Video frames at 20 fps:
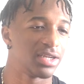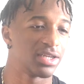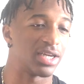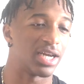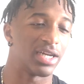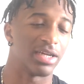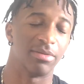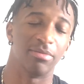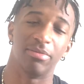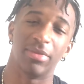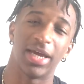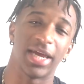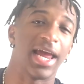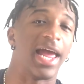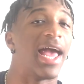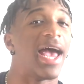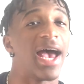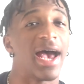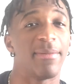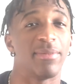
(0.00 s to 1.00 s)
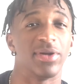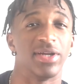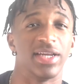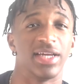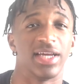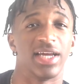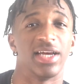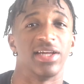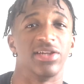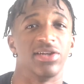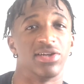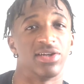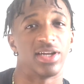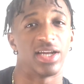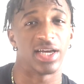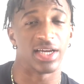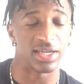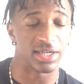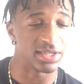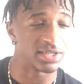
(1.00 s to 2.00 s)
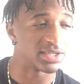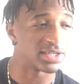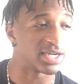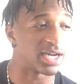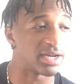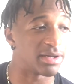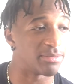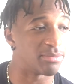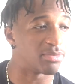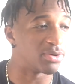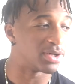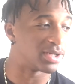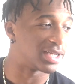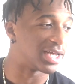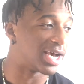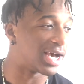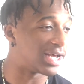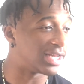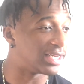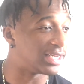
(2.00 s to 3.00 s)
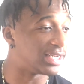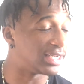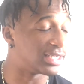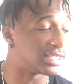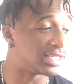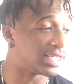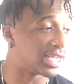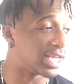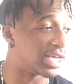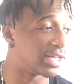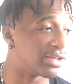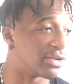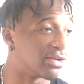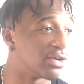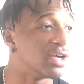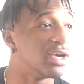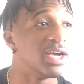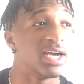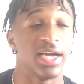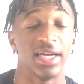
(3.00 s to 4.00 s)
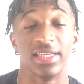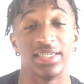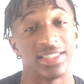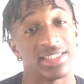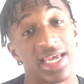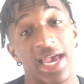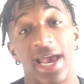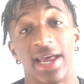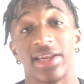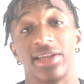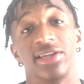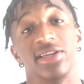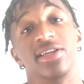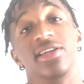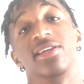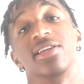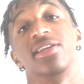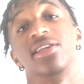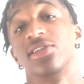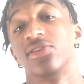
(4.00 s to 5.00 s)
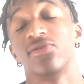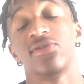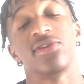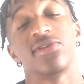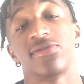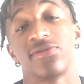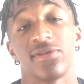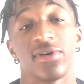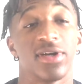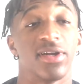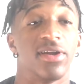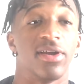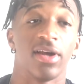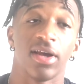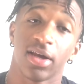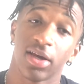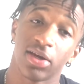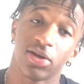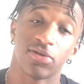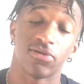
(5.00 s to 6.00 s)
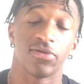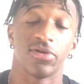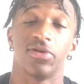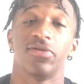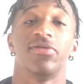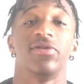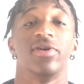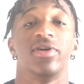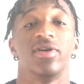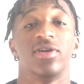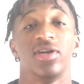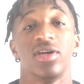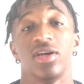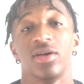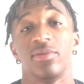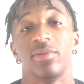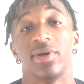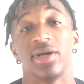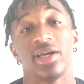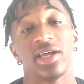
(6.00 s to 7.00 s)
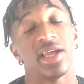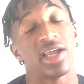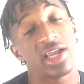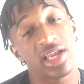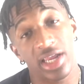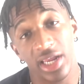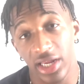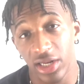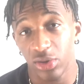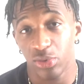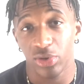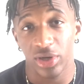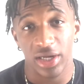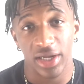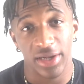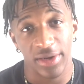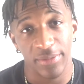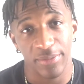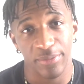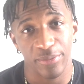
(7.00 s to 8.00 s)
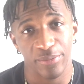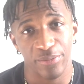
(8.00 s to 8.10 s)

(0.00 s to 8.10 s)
trying to make it happen together. Like just trying to put the ideas together and just edit. It's real fun. It's real fun. Anyway,